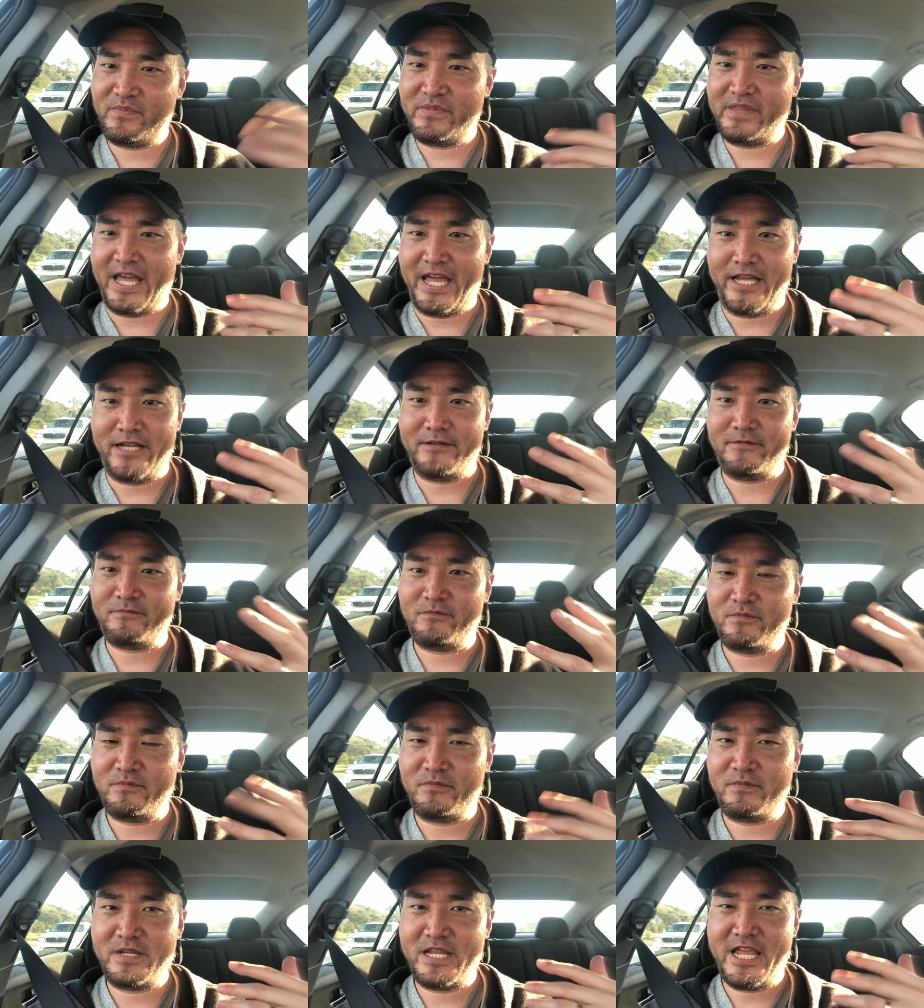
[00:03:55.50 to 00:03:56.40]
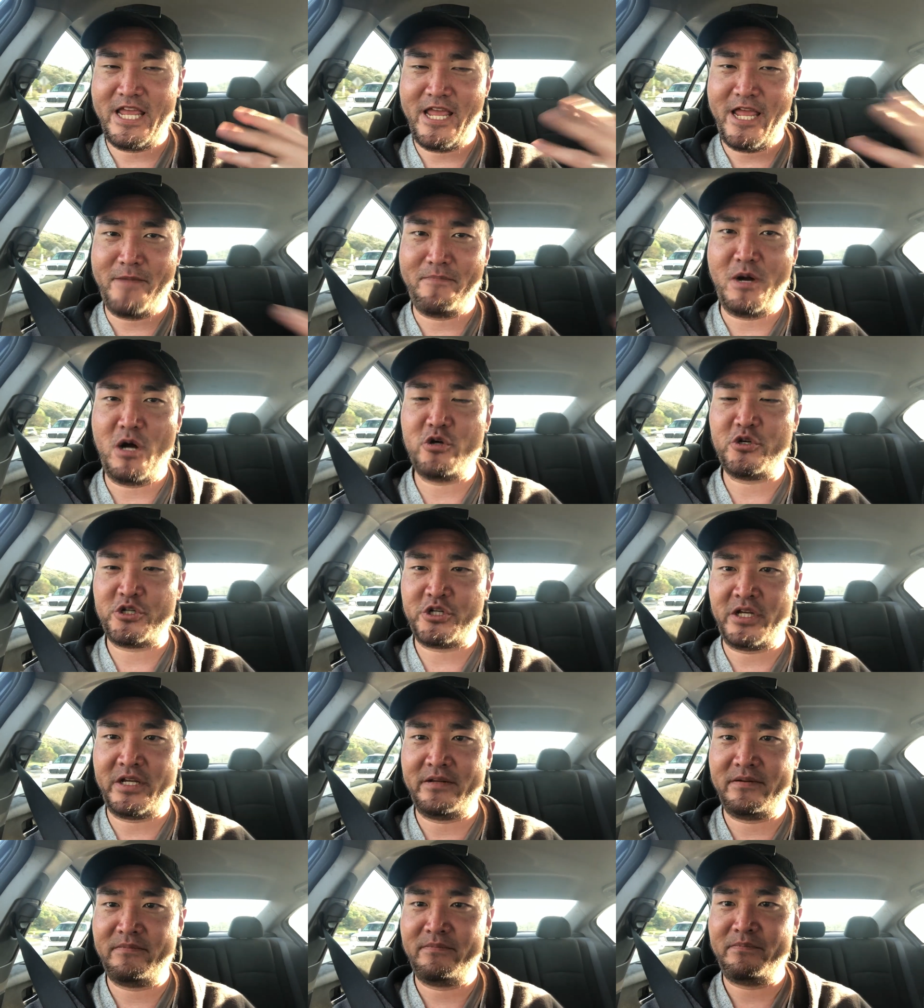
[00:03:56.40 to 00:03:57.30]
that
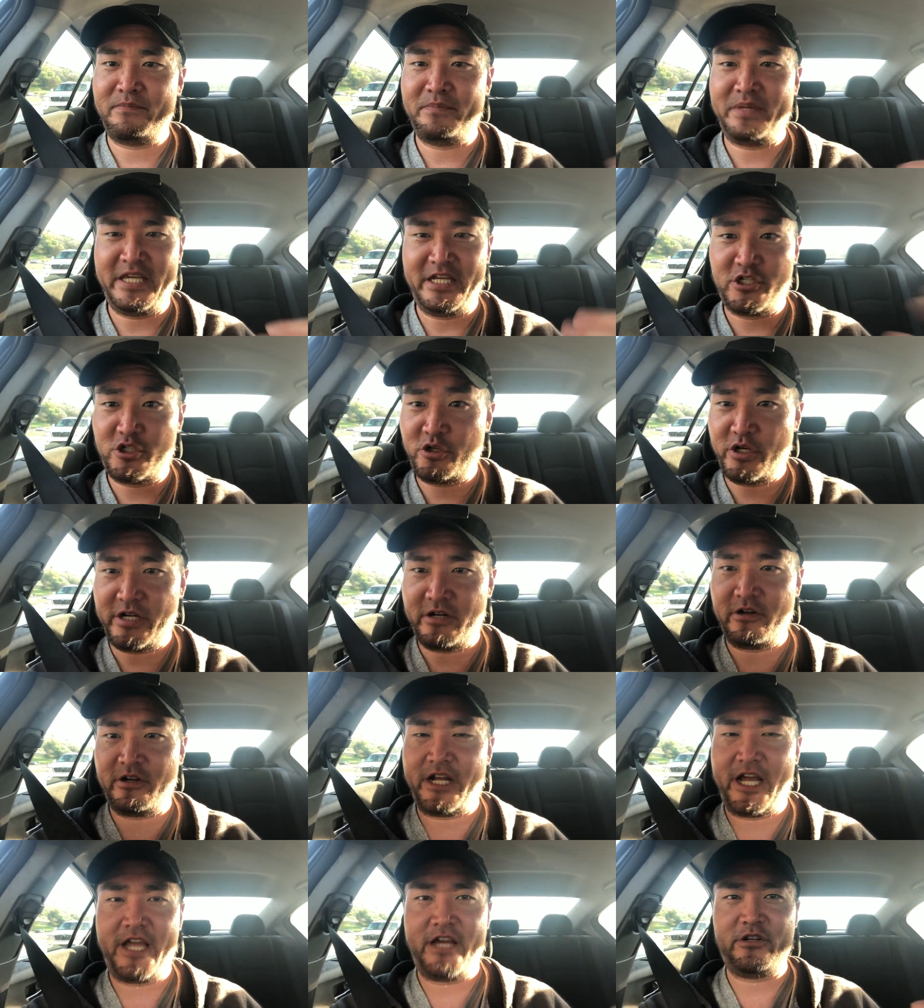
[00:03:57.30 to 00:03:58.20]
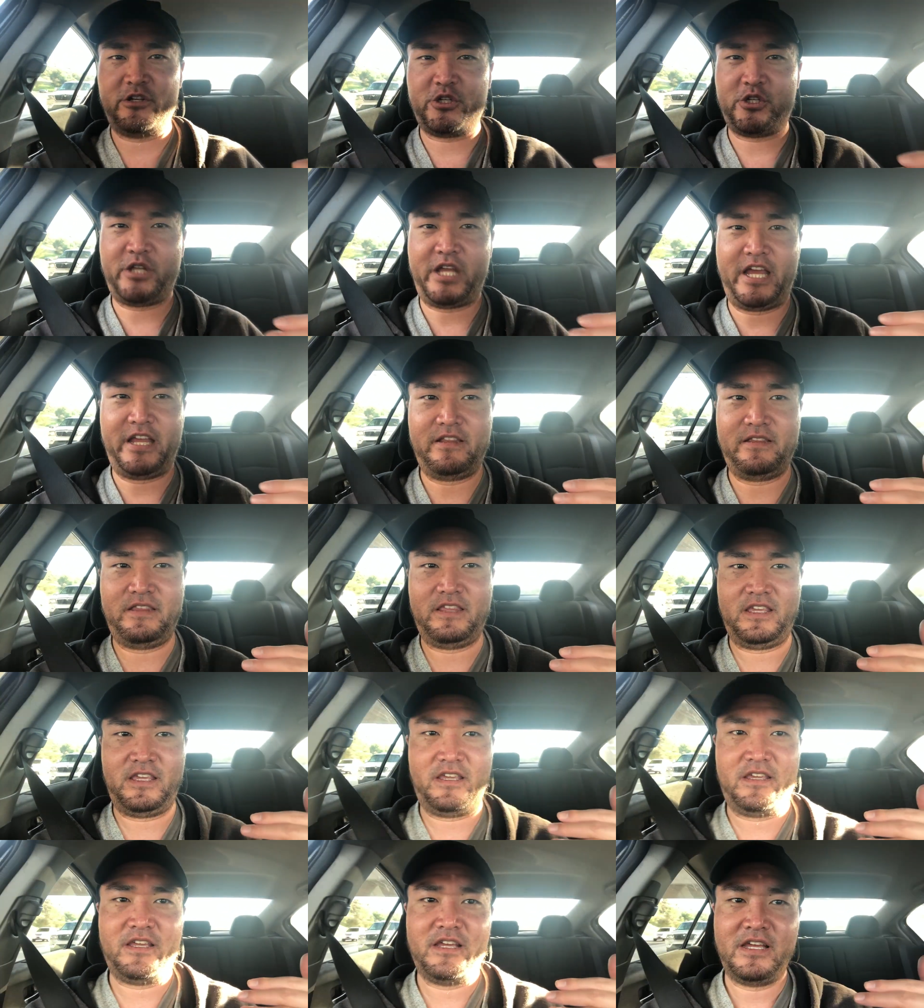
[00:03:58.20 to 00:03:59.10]
emotion being triggered. I understand
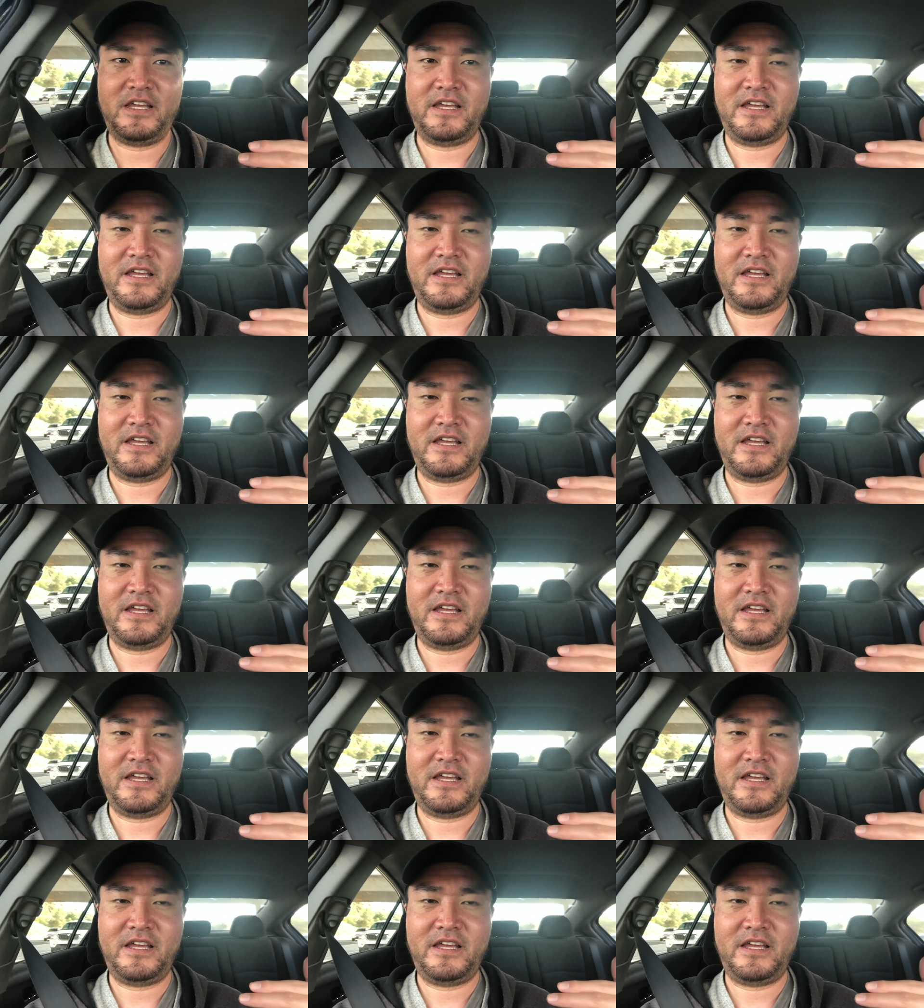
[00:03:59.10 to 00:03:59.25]
the